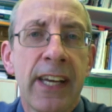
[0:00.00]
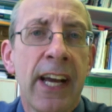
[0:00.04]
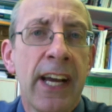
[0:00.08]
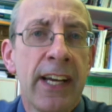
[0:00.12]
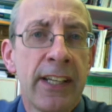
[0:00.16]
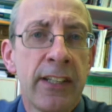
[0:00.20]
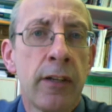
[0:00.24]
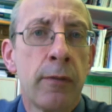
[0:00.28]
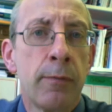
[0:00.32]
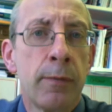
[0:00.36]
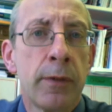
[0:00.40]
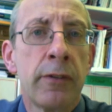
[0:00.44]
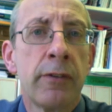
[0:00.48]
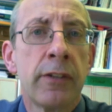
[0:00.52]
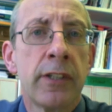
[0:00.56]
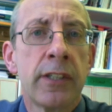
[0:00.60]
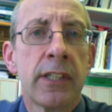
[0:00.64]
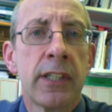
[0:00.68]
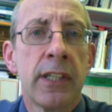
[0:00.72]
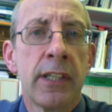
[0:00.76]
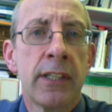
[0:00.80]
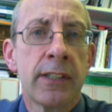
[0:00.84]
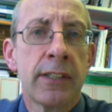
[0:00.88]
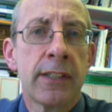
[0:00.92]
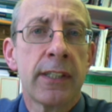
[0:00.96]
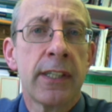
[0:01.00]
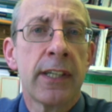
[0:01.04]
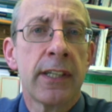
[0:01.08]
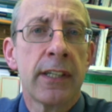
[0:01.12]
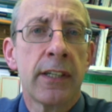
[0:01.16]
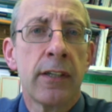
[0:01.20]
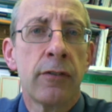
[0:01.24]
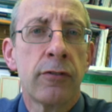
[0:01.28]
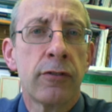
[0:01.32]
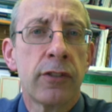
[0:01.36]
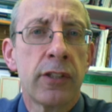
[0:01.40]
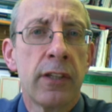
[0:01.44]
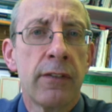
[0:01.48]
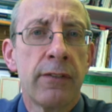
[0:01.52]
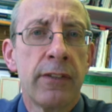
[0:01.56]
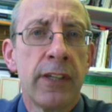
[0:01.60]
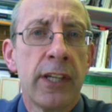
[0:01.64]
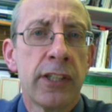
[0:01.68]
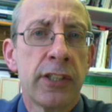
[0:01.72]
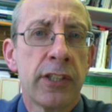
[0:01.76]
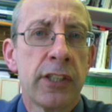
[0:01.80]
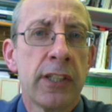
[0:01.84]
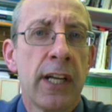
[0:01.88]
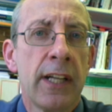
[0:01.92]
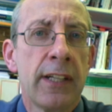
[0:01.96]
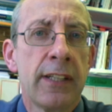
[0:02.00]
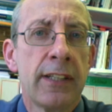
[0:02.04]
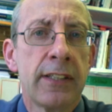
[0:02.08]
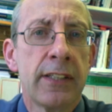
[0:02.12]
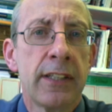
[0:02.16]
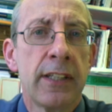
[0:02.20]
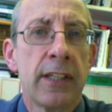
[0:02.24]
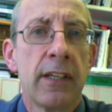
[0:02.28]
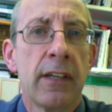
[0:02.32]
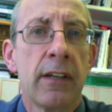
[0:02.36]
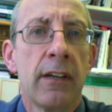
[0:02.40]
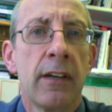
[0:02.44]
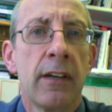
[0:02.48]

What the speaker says: cannot be returned to their country of nationality.